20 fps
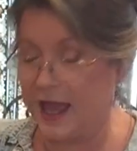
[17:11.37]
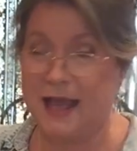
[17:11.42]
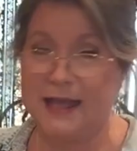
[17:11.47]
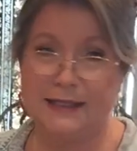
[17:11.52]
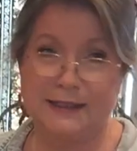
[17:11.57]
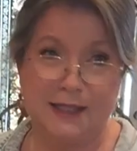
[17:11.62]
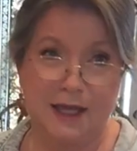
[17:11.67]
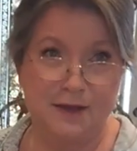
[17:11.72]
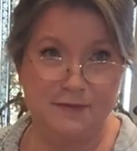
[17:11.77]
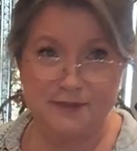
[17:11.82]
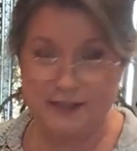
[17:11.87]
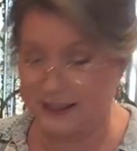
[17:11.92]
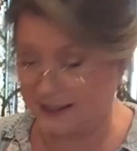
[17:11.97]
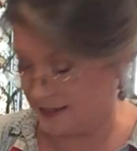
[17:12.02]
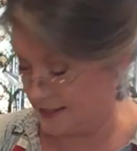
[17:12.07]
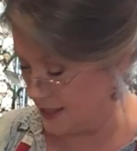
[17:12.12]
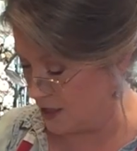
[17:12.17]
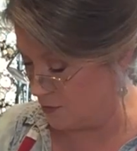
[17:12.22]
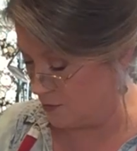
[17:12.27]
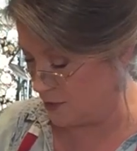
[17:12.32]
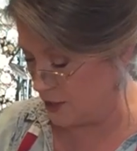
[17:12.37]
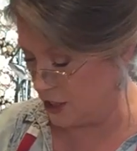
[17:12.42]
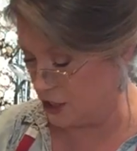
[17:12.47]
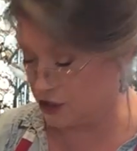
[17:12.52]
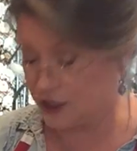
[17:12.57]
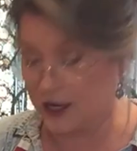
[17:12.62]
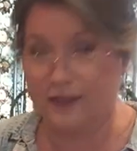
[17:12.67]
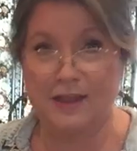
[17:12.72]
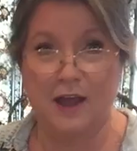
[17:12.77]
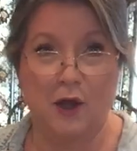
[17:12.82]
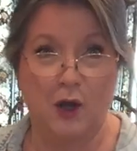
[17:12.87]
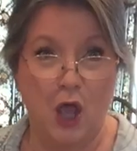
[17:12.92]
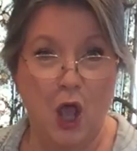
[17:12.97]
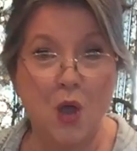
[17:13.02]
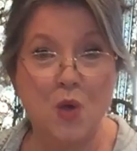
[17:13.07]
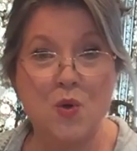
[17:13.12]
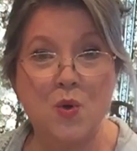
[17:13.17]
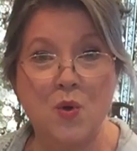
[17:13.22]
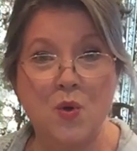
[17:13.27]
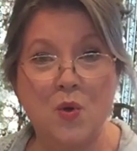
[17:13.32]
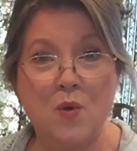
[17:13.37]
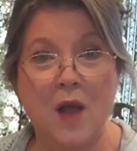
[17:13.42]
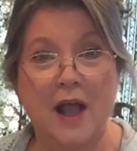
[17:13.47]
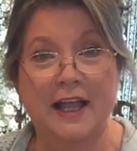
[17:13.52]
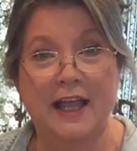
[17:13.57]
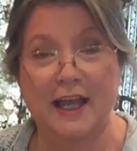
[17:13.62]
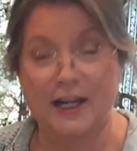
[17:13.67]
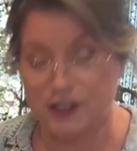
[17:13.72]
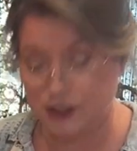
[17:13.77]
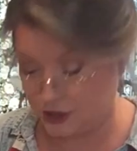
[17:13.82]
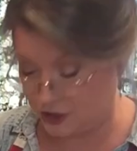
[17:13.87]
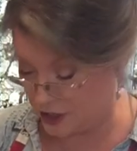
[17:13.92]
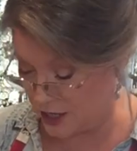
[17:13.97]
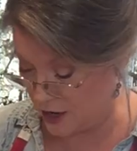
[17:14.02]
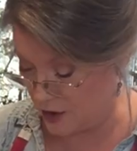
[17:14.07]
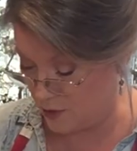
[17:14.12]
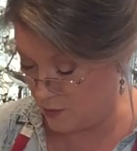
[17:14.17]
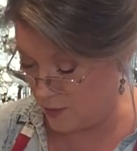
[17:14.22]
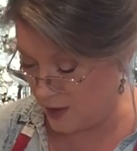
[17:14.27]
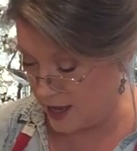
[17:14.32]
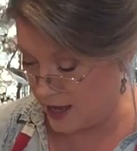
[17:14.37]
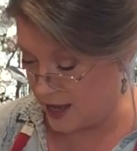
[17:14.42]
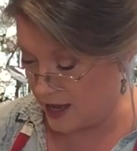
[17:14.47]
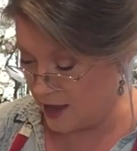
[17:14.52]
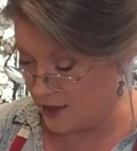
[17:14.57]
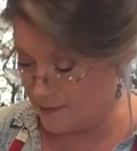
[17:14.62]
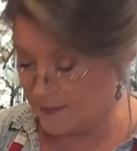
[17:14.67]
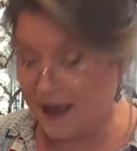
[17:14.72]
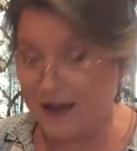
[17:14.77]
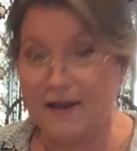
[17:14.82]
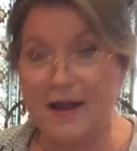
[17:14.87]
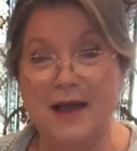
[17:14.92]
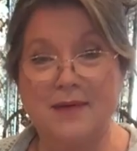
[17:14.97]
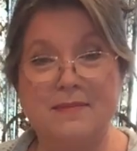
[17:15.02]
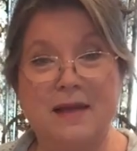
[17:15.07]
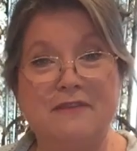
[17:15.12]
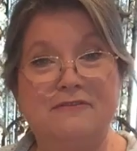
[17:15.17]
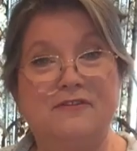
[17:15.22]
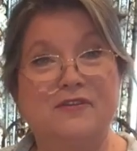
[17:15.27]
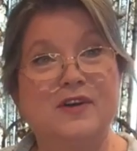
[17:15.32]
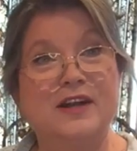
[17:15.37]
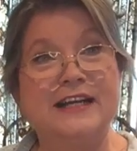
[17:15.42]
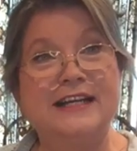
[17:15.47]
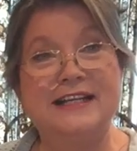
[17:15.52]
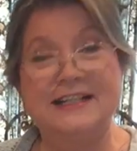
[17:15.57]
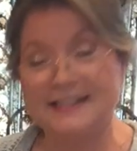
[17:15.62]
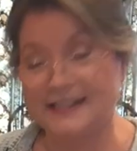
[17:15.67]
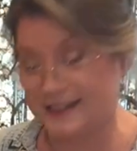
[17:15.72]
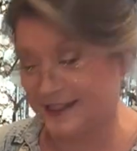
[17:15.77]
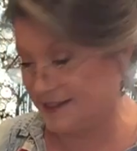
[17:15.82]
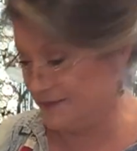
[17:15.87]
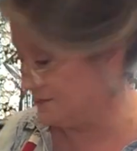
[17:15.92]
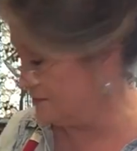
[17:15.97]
they loved it so much. I thought, oh, I got to show my friends